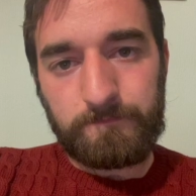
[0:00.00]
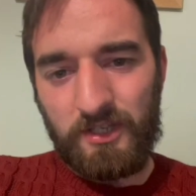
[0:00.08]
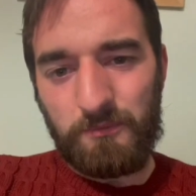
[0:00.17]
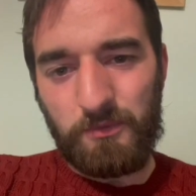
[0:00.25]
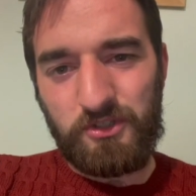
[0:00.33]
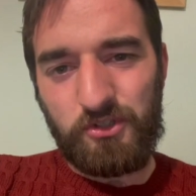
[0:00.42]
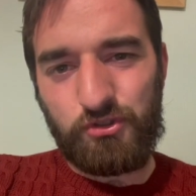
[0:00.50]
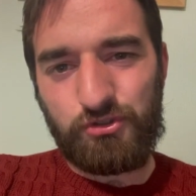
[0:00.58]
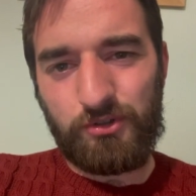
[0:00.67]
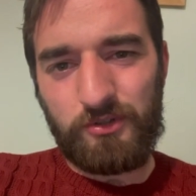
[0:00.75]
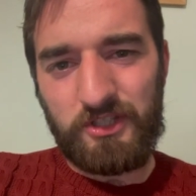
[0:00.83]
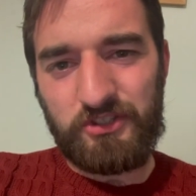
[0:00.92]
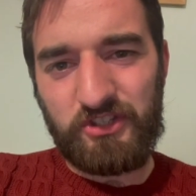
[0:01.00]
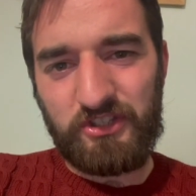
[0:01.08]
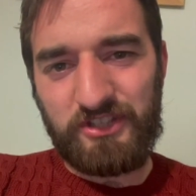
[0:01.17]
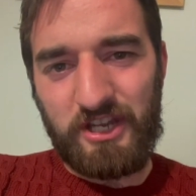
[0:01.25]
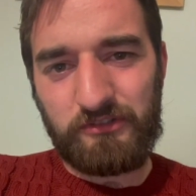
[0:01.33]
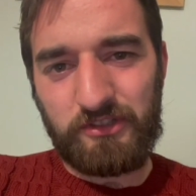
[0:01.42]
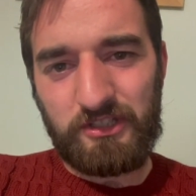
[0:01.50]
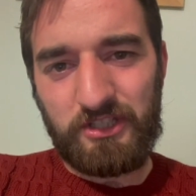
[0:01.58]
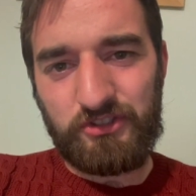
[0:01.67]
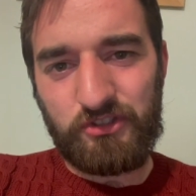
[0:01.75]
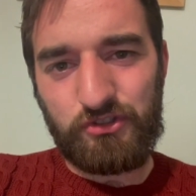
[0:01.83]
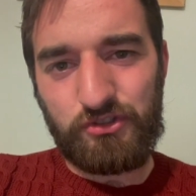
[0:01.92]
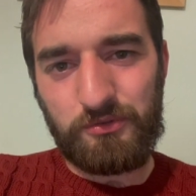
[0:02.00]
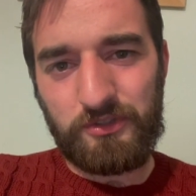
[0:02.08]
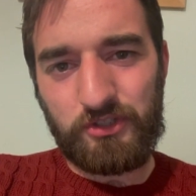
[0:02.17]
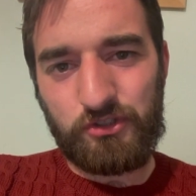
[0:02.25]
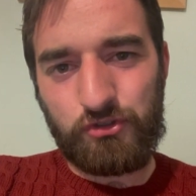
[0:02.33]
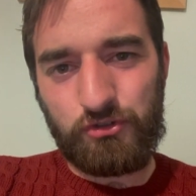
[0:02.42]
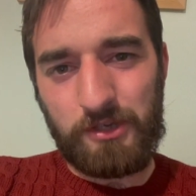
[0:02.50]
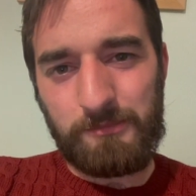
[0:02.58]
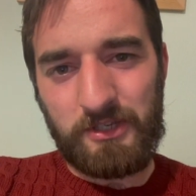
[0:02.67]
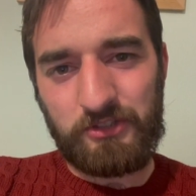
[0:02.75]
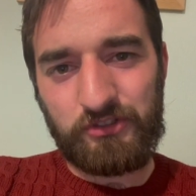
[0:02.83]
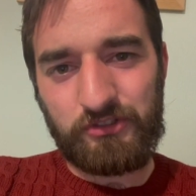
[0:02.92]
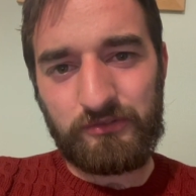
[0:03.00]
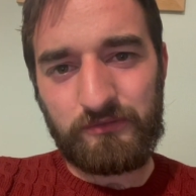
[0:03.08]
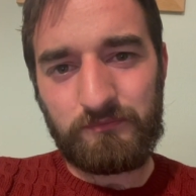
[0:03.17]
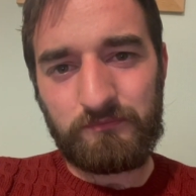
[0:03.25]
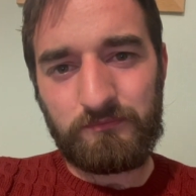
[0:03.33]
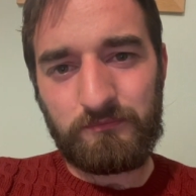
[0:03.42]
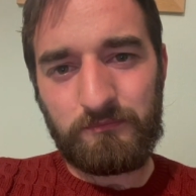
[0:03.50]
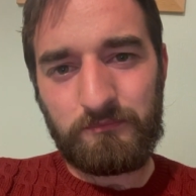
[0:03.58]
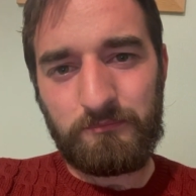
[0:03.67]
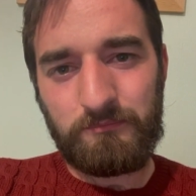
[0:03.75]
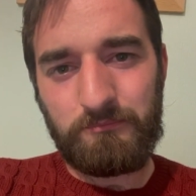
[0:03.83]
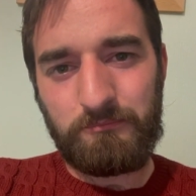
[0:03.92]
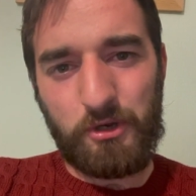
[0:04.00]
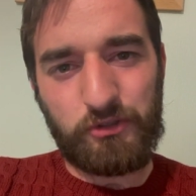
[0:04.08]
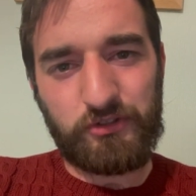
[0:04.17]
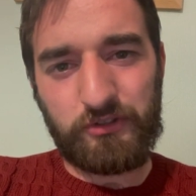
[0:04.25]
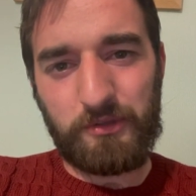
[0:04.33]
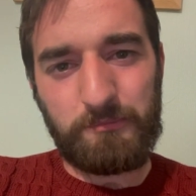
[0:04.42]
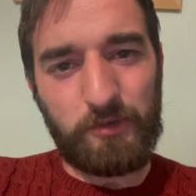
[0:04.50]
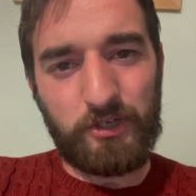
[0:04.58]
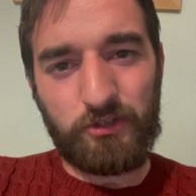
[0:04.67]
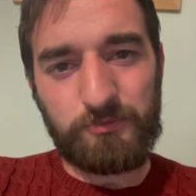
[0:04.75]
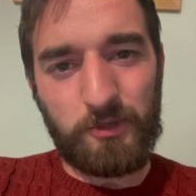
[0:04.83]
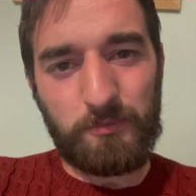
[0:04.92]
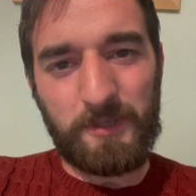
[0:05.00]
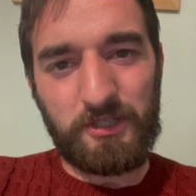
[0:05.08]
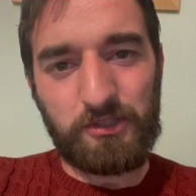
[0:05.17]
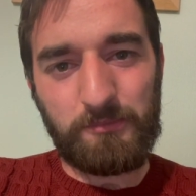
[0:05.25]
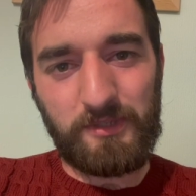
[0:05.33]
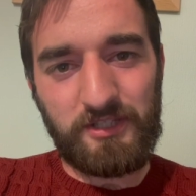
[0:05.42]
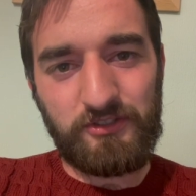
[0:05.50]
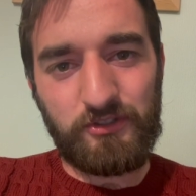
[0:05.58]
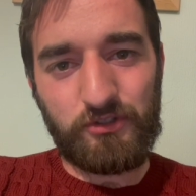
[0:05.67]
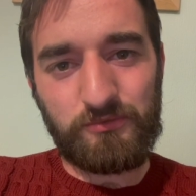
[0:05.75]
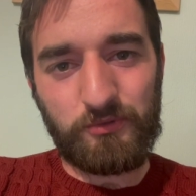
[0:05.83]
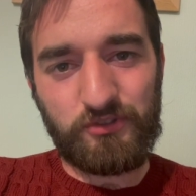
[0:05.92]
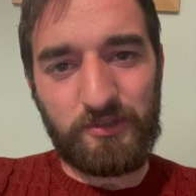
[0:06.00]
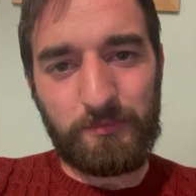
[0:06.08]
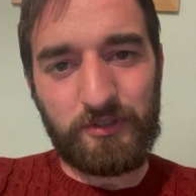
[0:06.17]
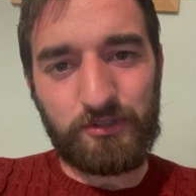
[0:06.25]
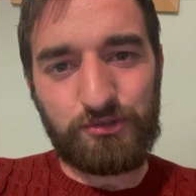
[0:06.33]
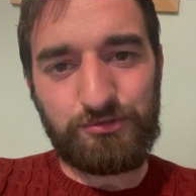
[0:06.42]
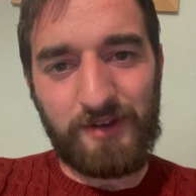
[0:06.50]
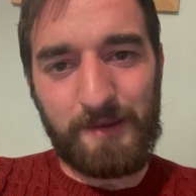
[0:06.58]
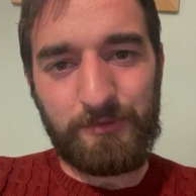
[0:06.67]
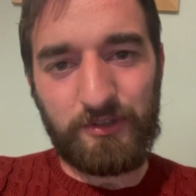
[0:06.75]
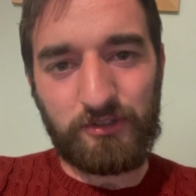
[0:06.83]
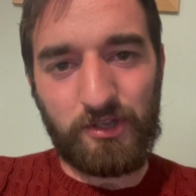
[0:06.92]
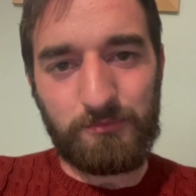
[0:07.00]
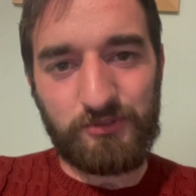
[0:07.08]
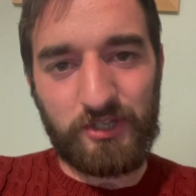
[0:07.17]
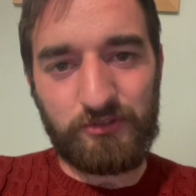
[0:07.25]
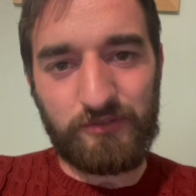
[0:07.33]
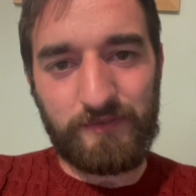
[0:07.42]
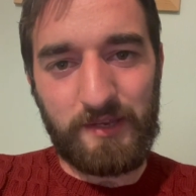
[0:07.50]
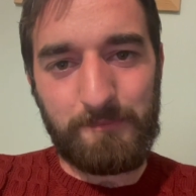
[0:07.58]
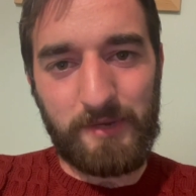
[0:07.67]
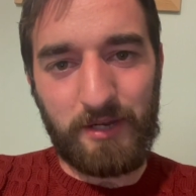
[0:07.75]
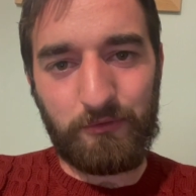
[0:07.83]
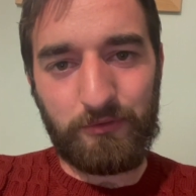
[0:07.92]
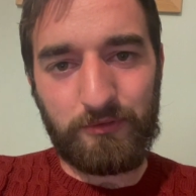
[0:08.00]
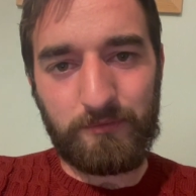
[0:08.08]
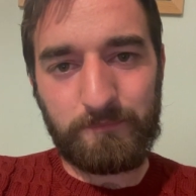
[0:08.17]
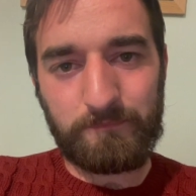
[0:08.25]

And when you truly sit down and listen to an extremist, most of them might as well be comedians with some of the crap that comes out of their mouth.